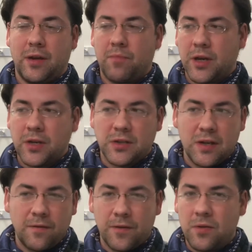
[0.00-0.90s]
But you see
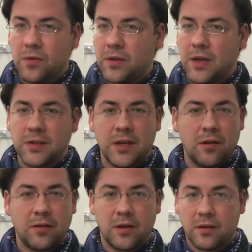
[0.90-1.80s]
a few things here
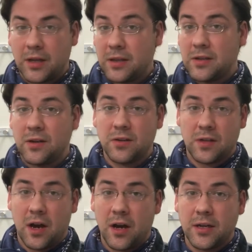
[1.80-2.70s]
and there, like this year's
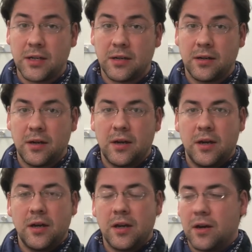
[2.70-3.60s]
The Hunt
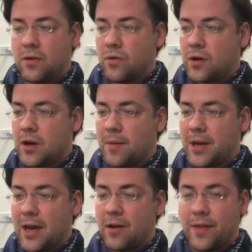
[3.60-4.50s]
you know,
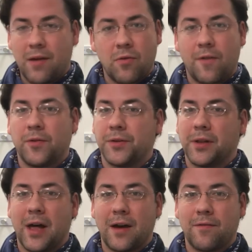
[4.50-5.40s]
coming out, that ruffled a
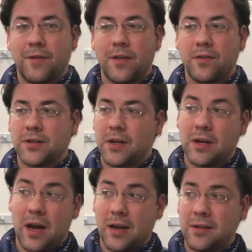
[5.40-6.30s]
lot of feathers. And
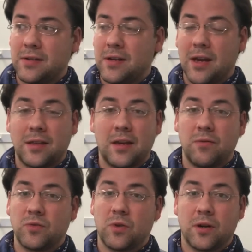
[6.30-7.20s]
honestly, I think it
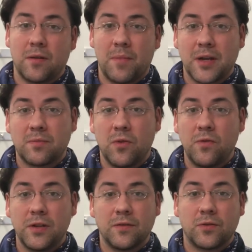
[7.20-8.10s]
was one of the best
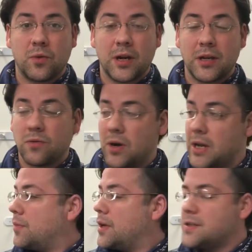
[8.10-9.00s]
movies of
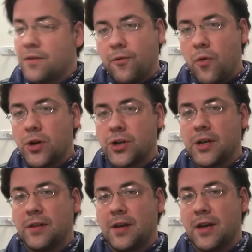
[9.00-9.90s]
2020. It's
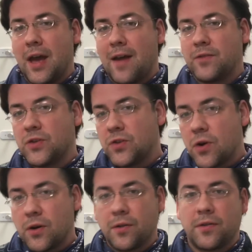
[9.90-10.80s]
unfortunate that you have
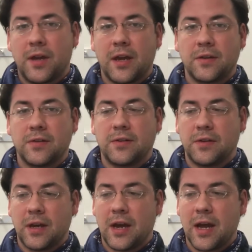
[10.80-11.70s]
certain things
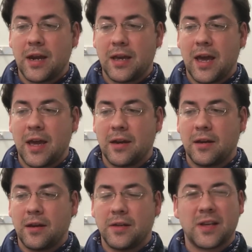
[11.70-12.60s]
that kind of get,
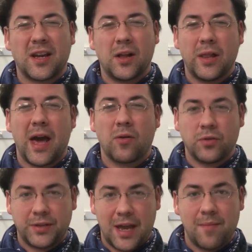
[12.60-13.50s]
it's like
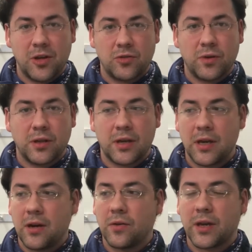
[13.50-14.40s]
collateral damage, really.
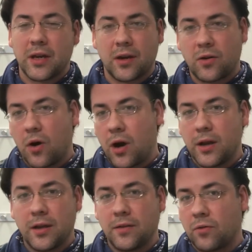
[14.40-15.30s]
You know, they get caught
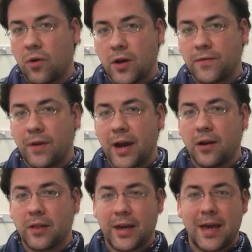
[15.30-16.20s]
in the
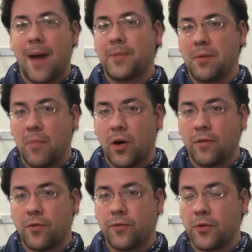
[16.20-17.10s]
crossfire, like Captain
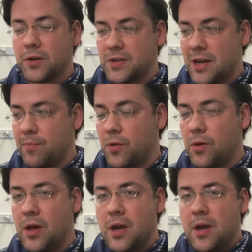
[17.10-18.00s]
Marvel, for
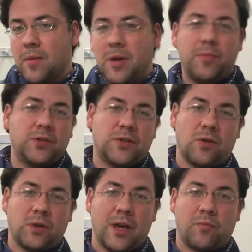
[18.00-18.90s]
example. People just
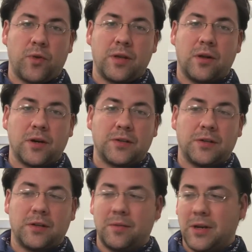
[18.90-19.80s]
don't like Brie
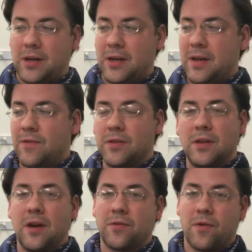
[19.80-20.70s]
Larson. I mean, even
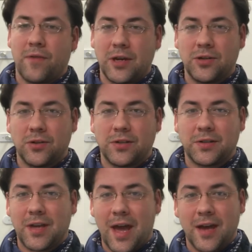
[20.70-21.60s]
the other Avengers
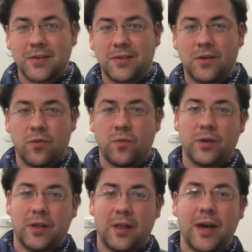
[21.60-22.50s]
cast don't
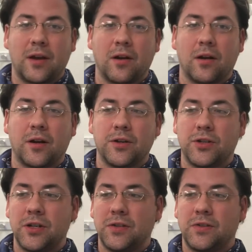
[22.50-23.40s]
really like her because
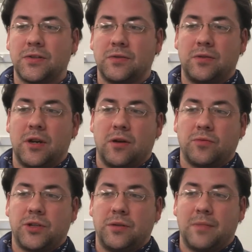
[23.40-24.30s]
she's, you know,
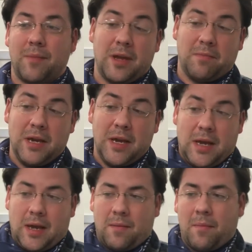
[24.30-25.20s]
she, I mean,
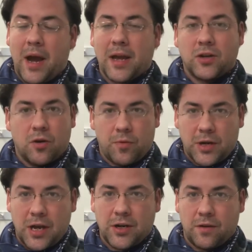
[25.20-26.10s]
my
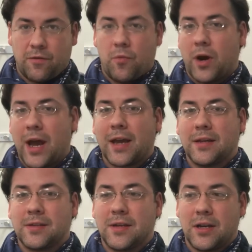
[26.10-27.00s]
interpretation from what I
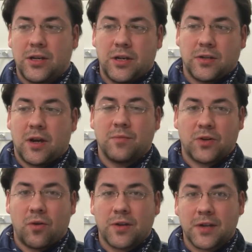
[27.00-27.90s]
can see, she just comes
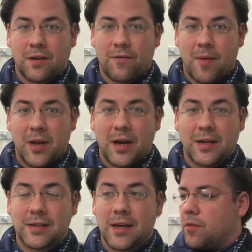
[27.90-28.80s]
across like a
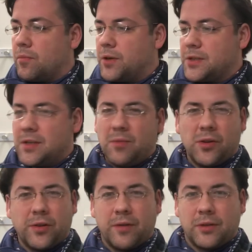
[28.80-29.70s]
feminazi. But
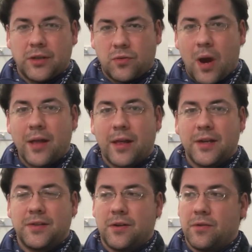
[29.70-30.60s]
similarly with the
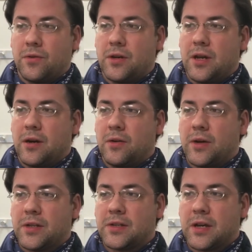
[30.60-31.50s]
Twilight Zone, you know,
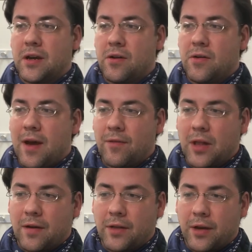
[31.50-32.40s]
it's like here you have a
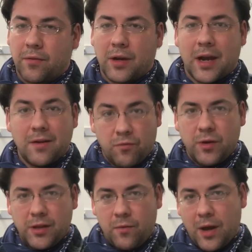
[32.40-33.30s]
lot of like kind of
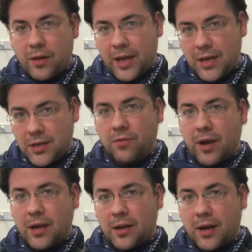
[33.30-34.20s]
really well
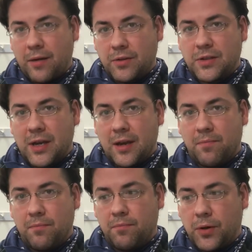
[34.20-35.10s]
integrated, I would say,
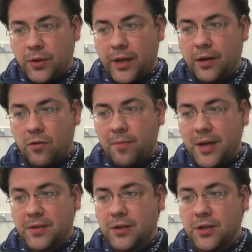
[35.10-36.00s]
political
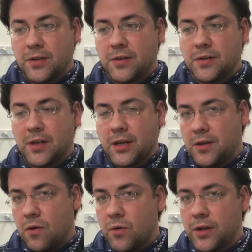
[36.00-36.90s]
messages that
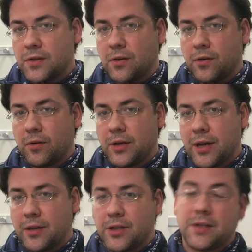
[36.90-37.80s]
don't insult your
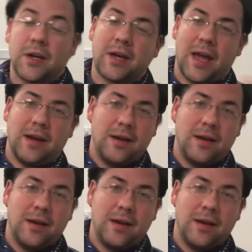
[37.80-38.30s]
intelligence. Again,